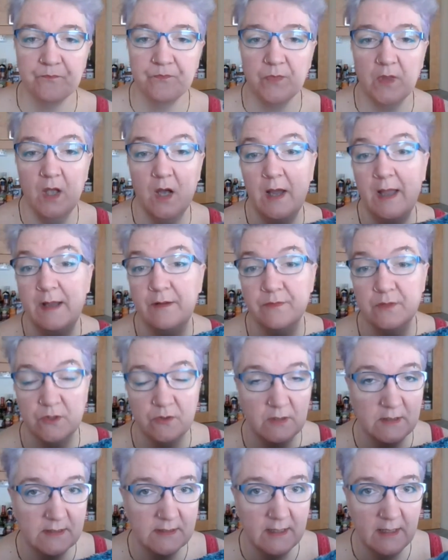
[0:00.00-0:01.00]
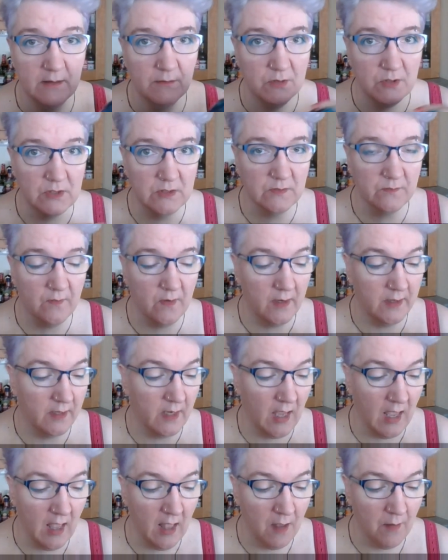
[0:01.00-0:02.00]
But unfortunately,
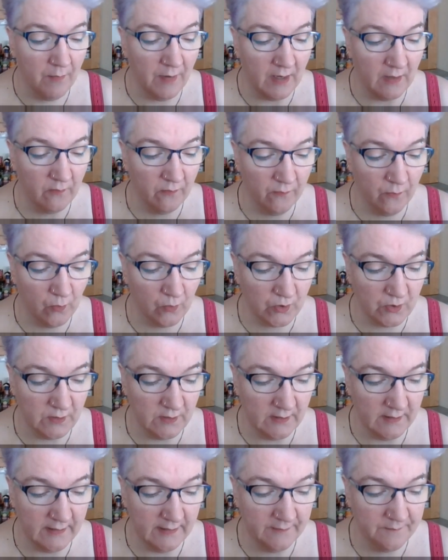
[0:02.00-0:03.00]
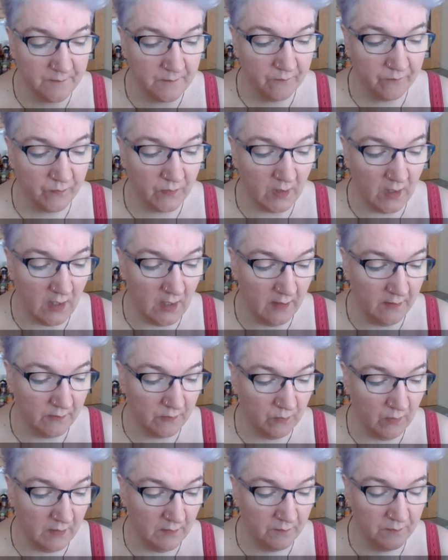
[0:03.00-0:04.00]
there's one particular part I didn't translate.